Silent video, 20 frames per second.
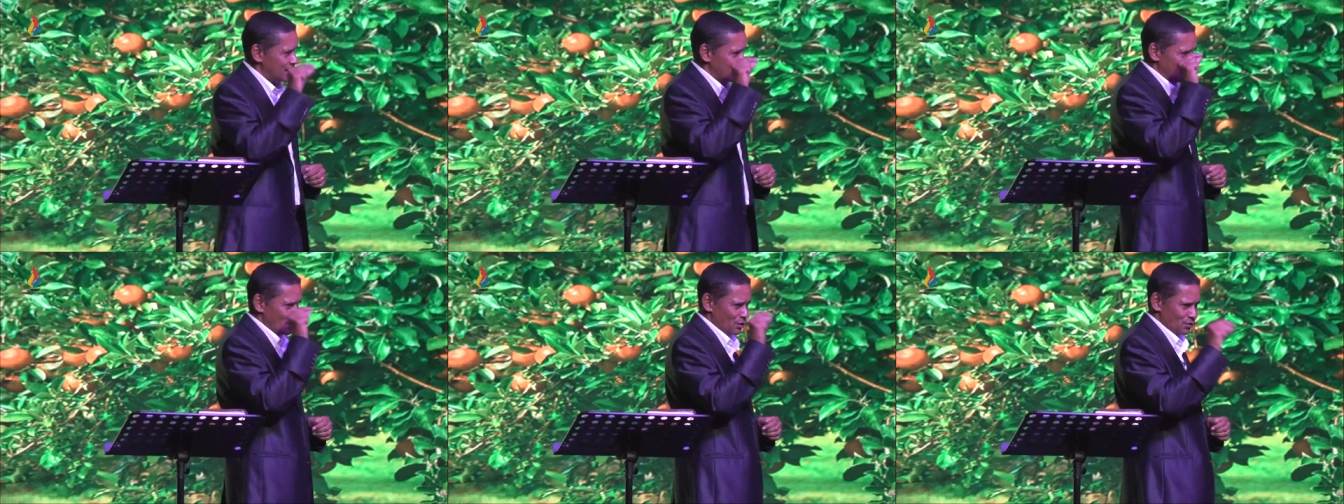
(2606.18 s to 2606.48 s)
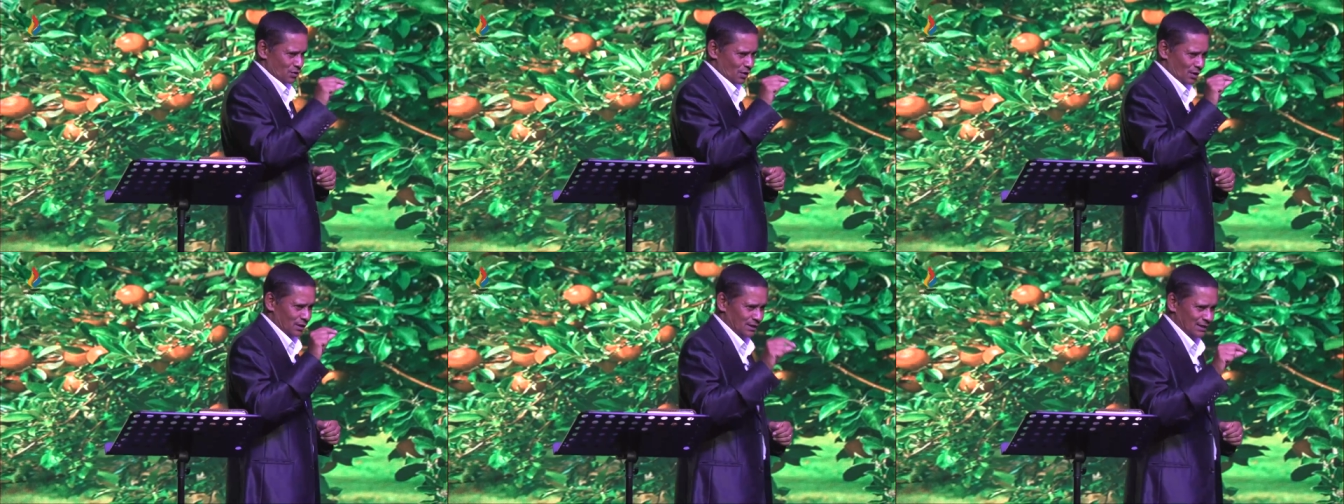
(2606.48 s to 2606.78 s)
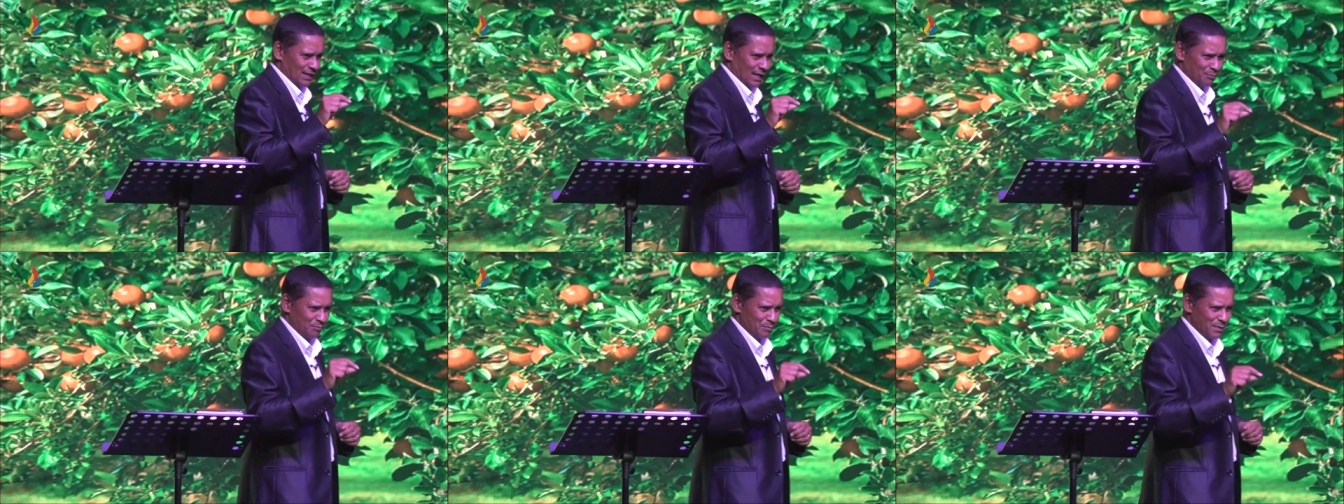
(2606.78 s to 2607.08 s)
he goes on in
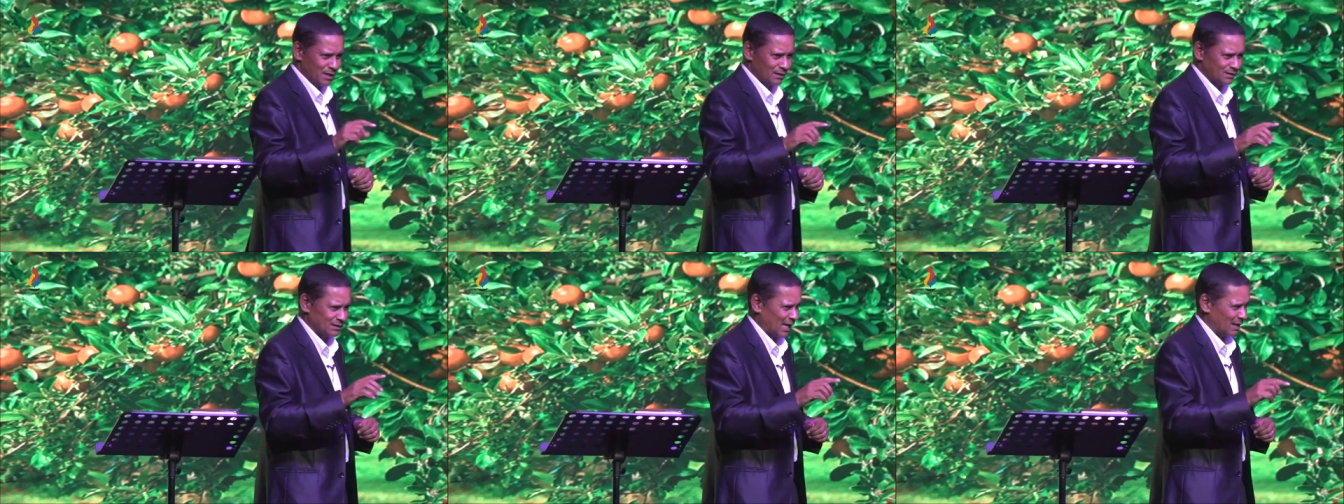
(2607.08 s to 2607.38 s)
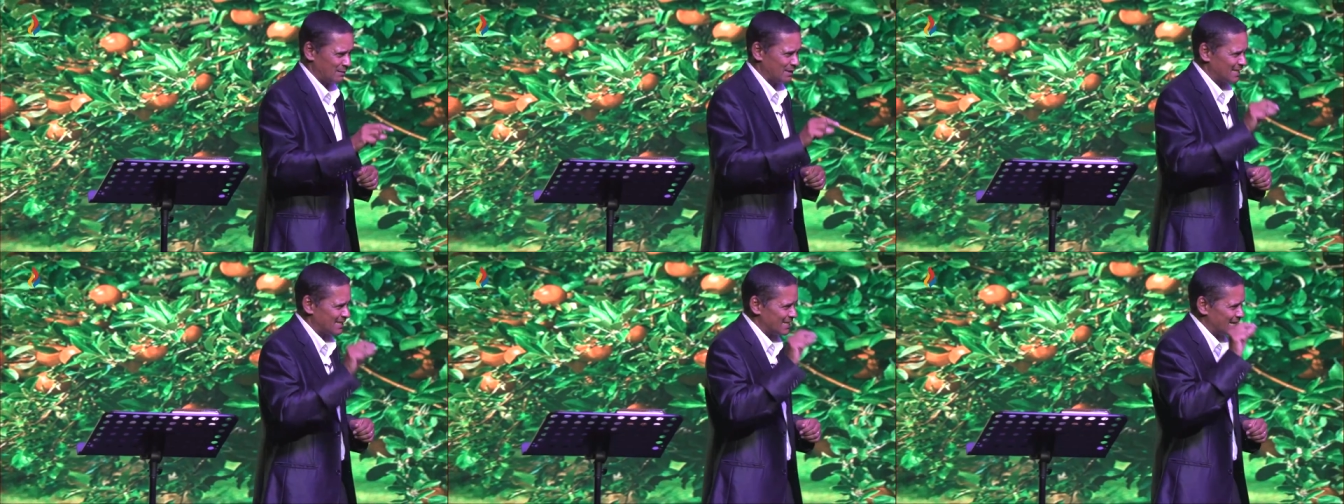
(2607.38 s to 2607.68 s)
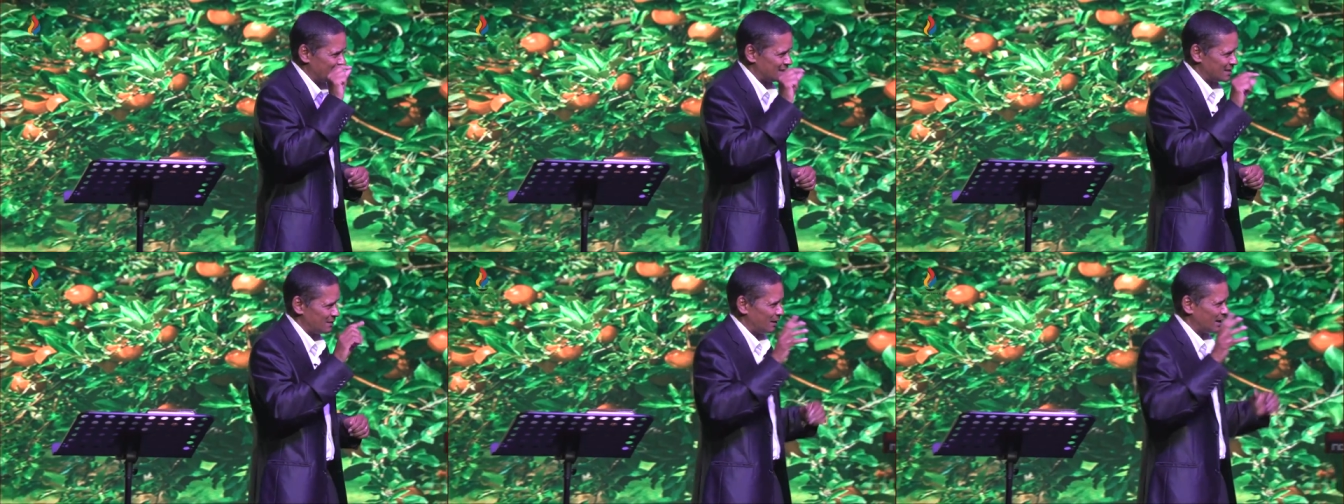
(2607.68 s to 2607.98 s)
that mealtime, he
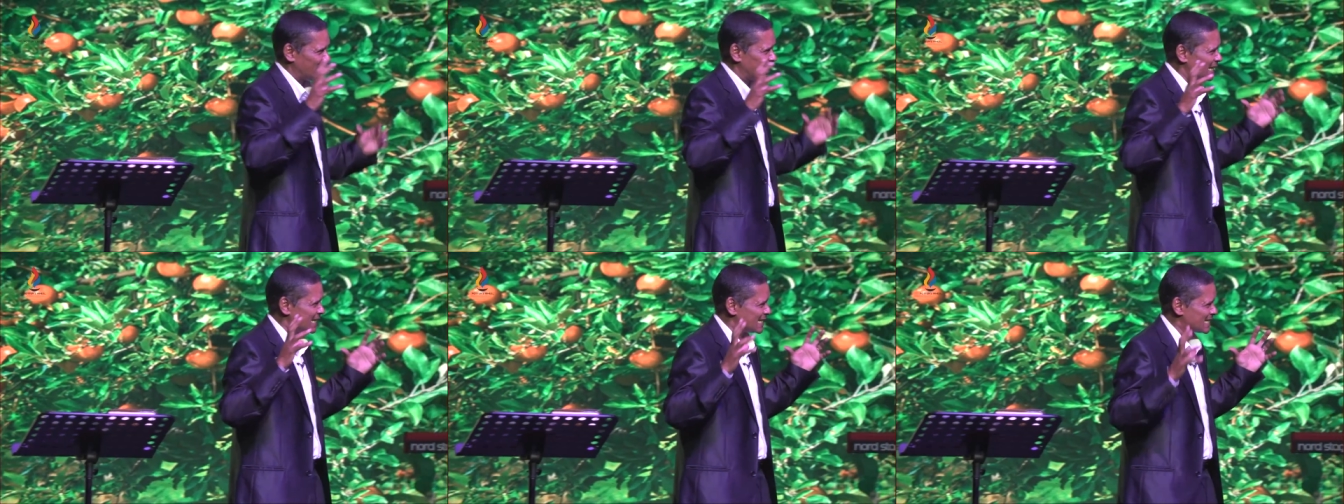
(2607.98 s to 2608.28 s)
tells them, I'm going to